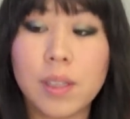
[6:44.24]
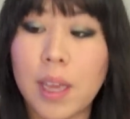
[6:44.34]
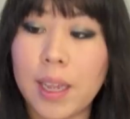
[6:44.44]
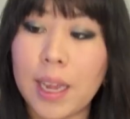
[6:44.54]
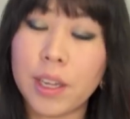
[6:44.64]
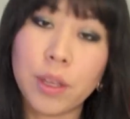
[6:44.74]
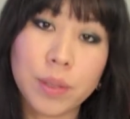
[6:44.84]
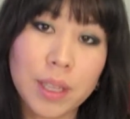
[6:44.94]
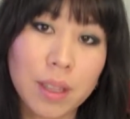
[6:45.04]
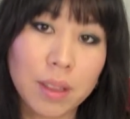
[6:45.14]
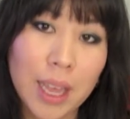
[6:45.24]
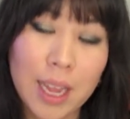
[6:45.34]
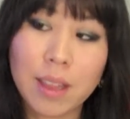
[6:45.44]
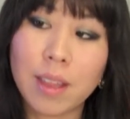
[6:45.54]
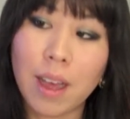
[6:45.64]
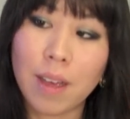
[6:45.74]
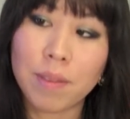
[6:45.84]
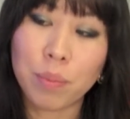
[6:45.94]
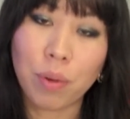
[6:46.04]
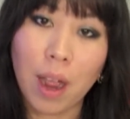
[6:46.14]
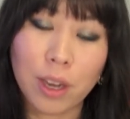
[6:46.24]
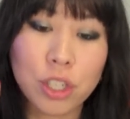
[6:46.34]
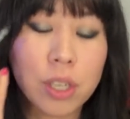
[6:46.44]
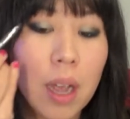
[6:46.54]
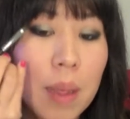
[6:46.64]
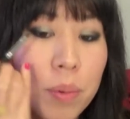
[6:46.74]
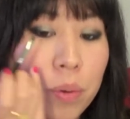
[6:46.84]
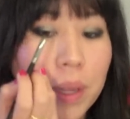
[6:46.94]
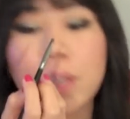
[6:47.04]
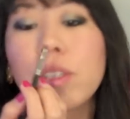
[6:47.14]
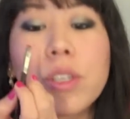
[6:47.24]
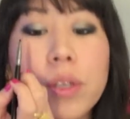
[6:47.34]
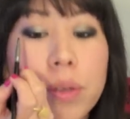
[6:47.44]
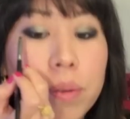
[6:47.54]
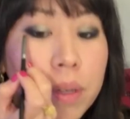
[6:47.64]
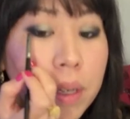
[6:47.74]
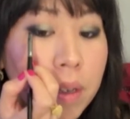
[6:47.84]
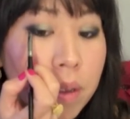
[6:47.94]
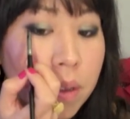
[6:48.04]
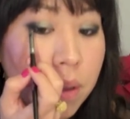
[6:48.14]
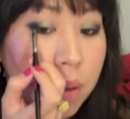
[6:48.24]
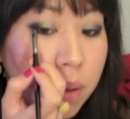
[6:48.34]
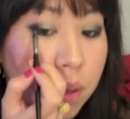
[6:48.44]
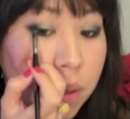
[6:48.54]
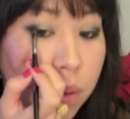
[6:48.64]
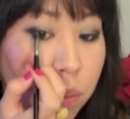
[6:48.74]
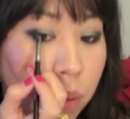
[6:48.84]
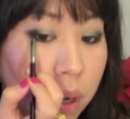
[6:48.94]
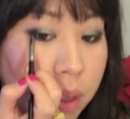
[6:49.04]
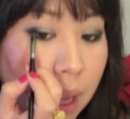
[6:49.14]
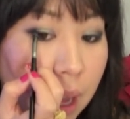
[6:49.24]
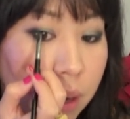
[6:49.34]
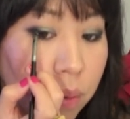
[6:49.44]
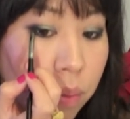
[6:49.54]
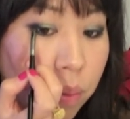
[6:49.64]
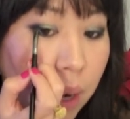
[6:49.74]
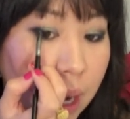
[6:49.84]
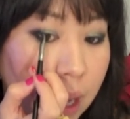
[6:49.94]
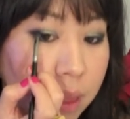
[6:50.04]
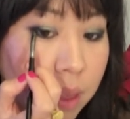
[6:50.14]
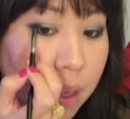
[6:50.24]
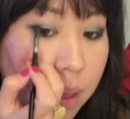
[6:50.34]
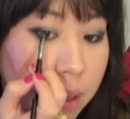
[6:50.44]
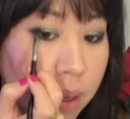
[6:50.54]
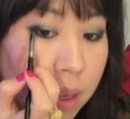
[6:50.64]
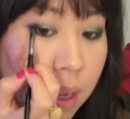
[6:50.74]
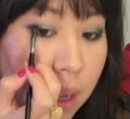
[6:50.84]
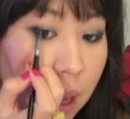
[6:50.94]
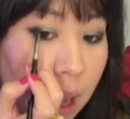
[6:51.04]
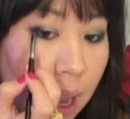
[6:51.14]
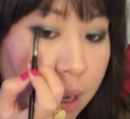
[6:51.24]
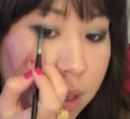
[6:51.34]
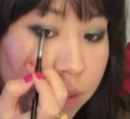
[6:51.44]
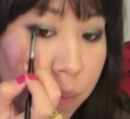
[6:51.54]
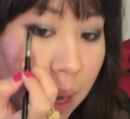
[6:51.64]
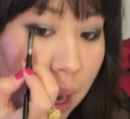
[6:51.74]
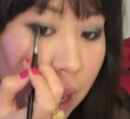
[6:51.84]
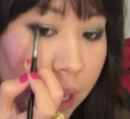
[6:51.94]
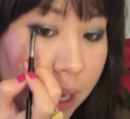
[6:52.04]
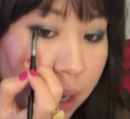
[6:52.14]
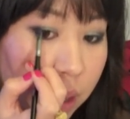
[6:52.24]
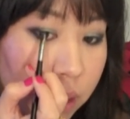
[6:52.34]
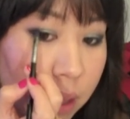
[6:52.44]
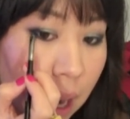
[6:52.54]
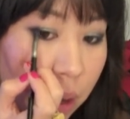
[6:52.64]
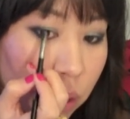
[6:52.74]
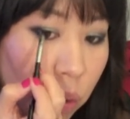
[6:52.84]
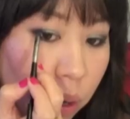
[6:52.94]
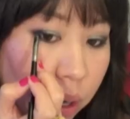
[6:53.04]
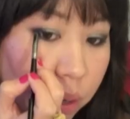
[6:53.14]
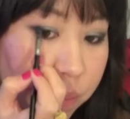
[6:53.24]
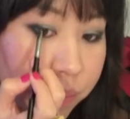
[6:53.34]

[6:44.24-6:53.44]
Again, using the length of the brush, I'm going to work that right at the end of my eye here, the outer corner,